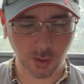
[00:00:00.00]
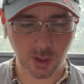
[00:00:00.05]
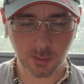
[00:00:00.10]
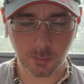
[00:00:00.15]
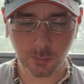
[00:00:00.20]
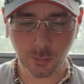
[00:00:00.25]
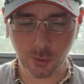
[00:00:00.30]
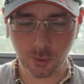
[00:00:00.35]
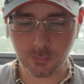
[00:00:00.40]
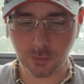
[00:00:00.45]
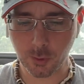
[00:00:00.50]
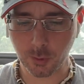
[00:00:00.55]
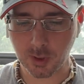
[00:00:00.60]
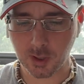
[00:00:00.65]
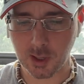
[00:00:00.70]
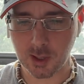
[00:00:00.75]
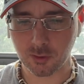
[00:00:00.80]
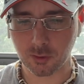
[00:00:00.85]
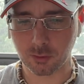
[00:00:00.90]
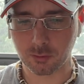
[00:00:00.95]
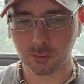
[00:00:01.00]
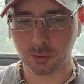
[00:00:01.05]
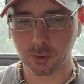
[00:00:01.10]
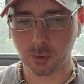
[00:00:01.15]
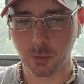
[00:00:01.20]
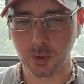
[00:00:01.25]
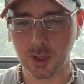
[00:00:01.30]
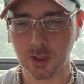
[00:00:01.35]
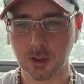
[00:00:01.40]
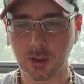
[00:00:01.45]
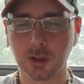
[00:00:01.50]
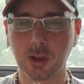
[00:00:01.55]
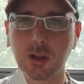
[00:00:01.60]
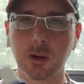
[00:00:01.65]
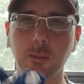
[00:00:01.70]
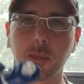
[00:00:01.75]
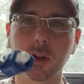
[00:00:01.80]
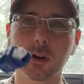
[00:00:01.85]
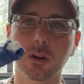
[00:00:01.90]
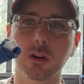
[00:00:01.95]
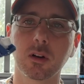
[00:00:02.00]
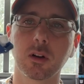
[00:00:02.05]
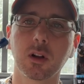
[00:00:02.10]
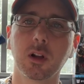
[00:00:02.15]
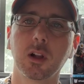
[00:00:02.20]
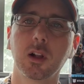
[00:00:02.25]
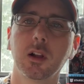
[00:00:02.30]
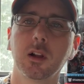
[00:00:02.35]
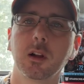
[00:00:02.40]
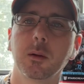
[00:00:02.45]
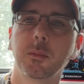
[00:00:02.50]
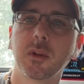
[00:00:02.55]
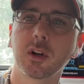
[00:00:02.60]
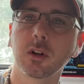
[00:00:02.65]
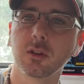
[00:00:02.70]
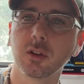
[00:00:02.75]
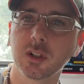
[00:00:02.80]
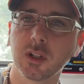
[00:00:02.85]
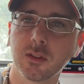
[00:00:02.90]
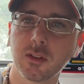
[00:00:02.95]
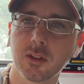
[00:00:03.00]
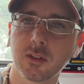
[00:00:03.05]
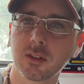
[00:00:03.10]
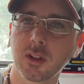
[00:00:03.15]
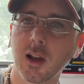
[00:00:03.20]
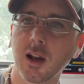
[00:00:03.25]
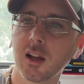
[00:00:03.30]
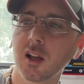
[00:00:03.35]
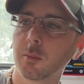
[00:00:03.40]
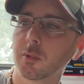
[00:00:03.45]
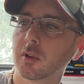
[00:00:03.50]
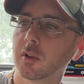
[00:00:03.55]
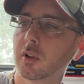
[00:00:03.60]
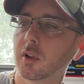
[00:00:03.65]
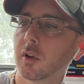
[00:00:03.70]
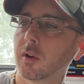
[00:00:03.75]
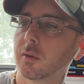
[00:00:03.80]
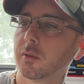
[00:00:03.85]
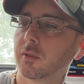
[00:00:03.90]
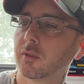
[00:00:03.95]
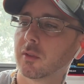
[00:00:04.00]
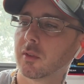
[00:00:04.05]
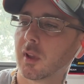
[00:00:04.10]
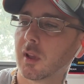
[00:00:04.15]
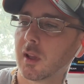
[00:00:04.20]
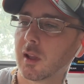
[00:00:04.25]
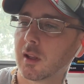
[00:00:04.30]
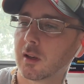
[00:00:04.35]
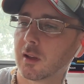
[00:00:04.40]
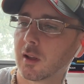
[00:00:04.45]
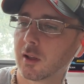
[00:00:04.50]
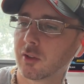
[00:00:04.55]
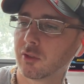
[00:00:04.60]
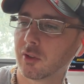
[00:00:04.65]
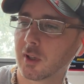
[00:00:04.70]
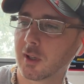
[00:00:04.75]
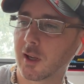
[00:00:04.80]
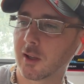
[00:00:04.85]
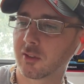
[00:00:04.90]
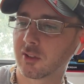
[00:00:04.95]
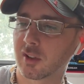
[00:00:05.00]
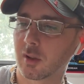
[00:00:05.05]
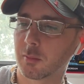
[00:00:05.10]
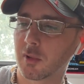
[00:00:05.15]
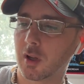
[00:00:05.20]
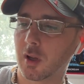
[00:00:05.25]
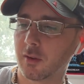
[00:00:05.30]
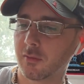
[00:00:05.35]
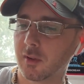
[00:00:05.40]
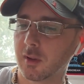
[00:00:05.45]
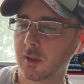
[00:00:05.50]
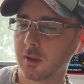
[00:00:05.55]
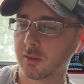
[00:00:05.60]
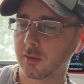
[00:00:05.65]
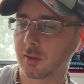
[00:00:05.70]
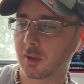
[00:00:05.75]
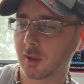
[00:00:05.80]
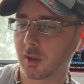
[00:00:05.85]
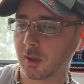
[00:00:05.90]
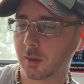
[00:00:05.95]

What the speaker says: move locations real quick, get a better look at this guy up close, and check out some of his